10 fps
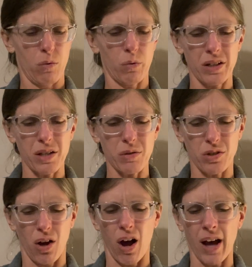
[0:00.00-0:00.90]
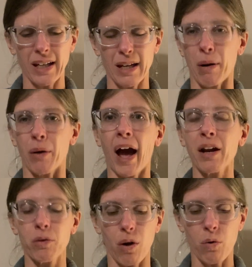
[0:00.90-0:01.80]
What are you talking about? I
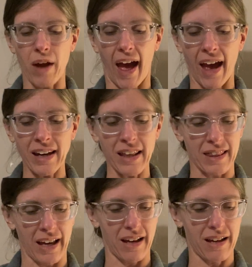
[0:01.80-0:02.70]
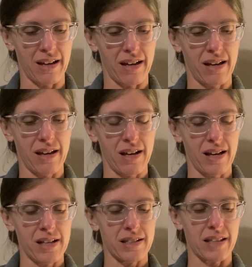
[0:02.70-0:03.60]
don't own anything.
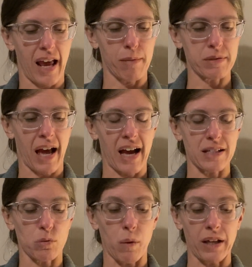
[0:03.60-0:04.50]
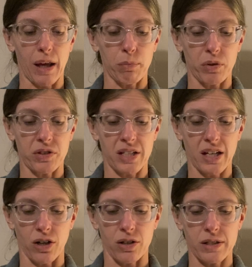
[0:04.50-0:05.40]
Sam's eyes well up with
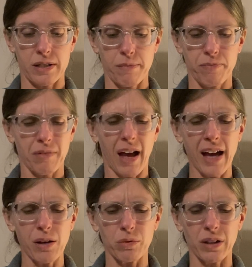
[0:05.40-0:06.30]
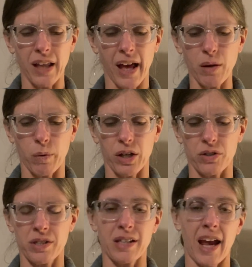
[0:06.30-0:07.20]
tears. I don't like what you're
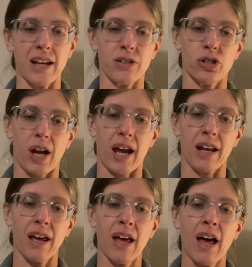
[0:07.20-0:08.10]
saying, Jade.